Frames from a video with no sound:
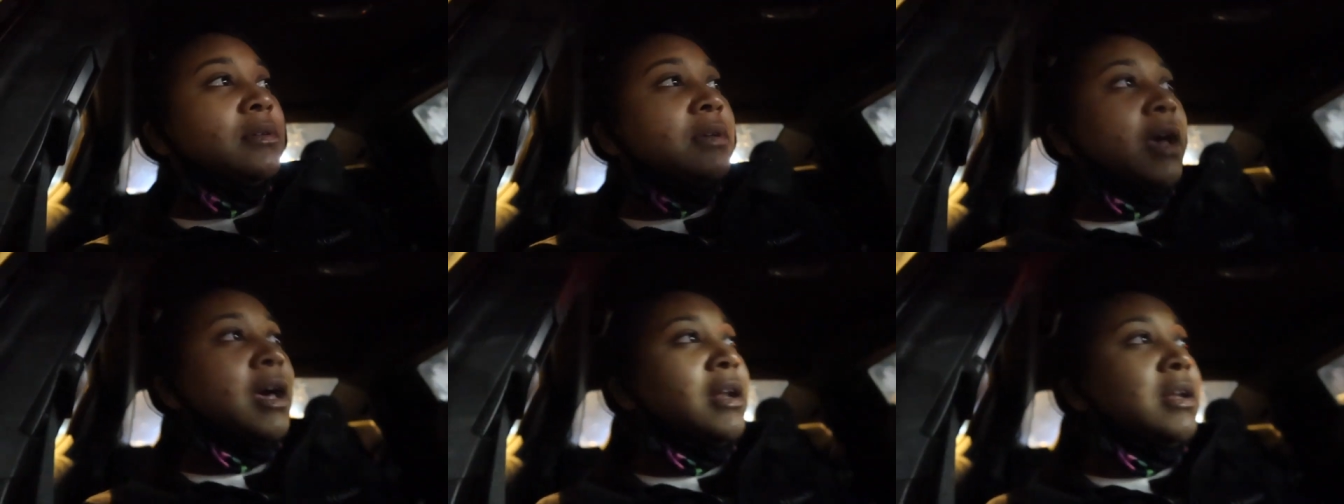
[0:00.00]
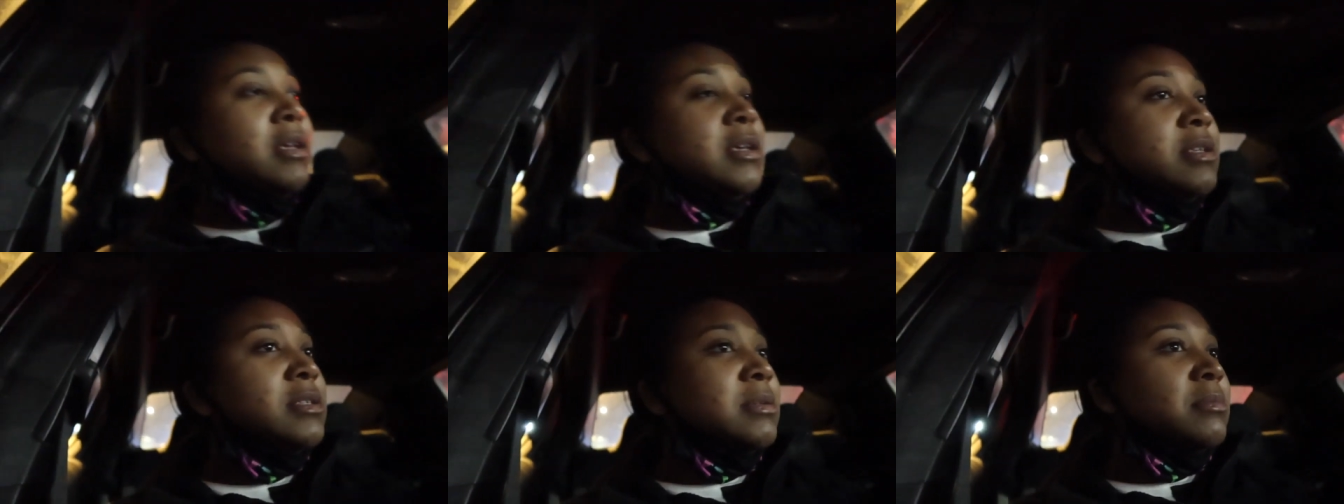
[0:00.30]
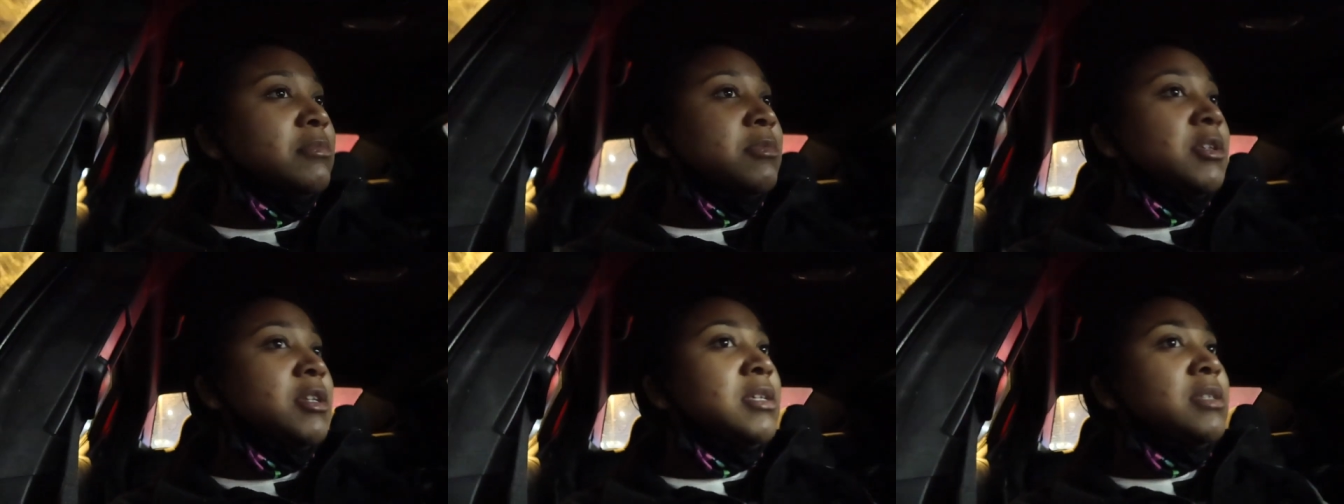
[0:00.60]
I need
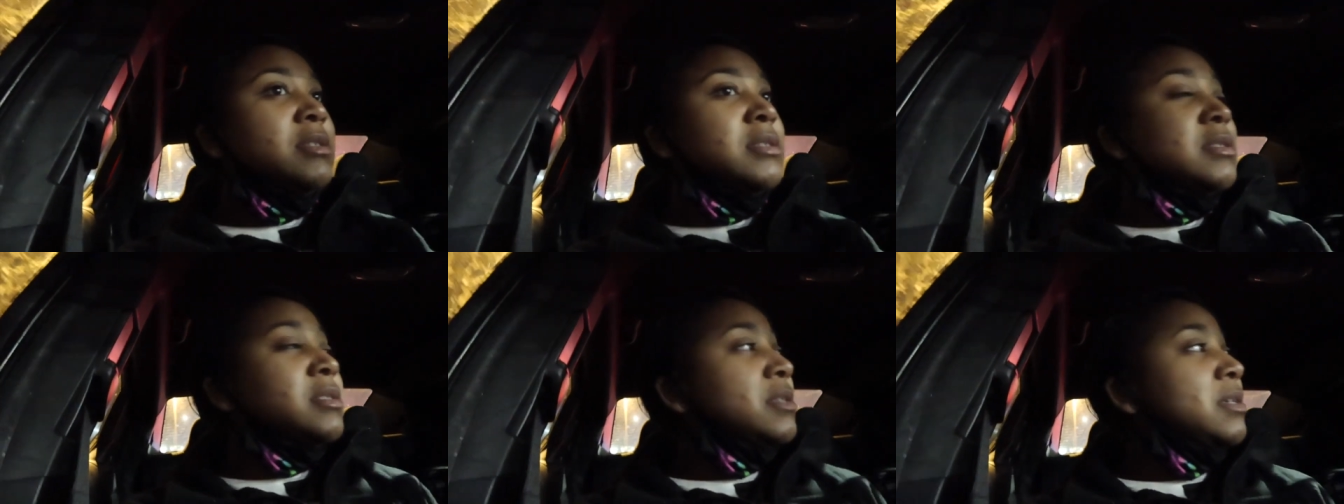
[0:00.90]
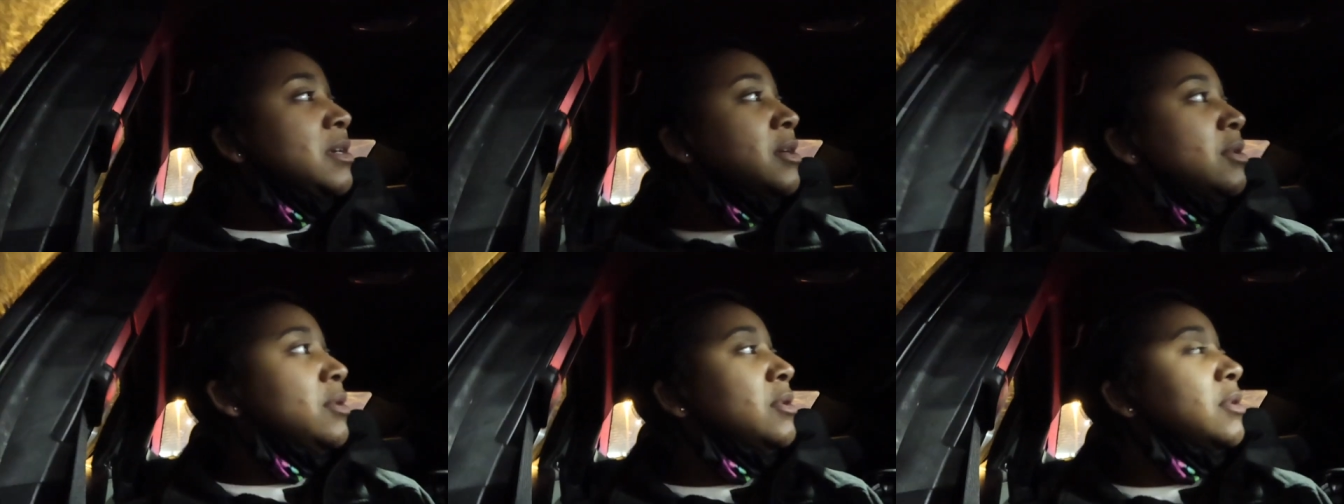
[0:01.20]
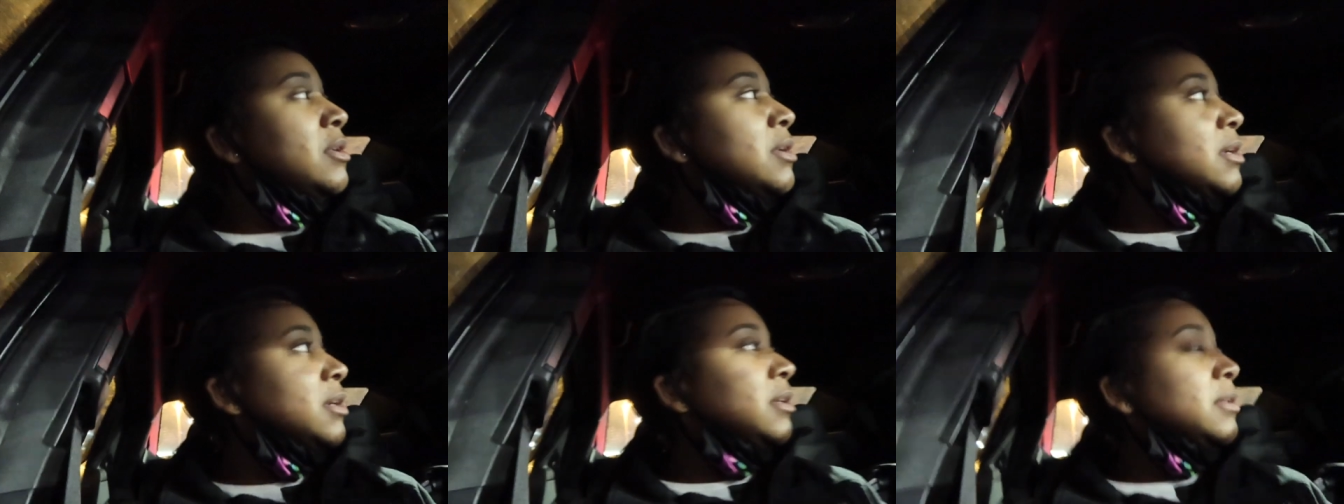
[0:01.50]
some decency and
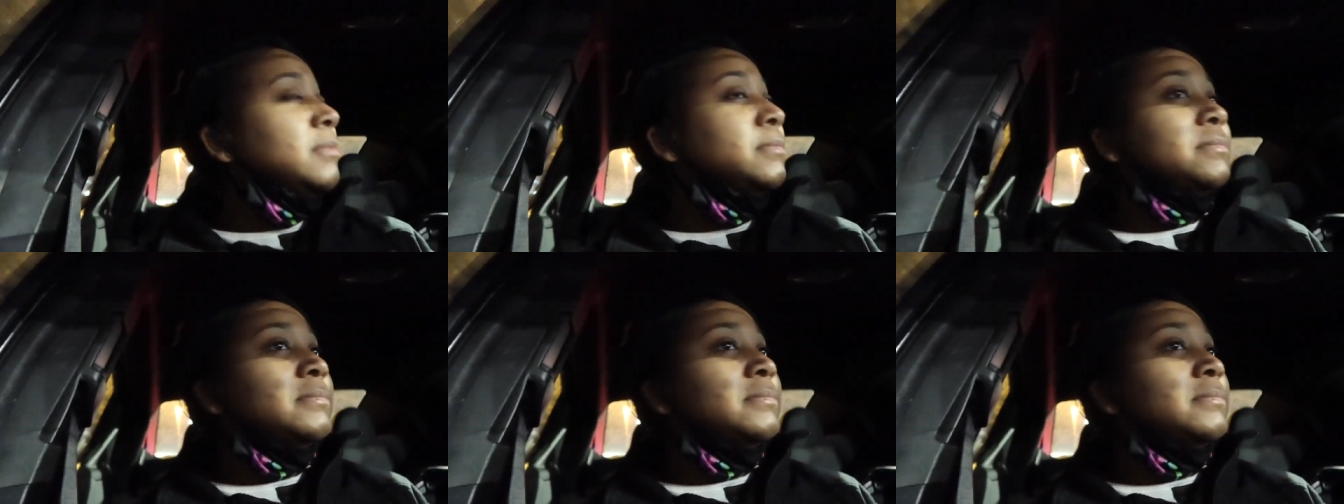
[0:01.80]
order.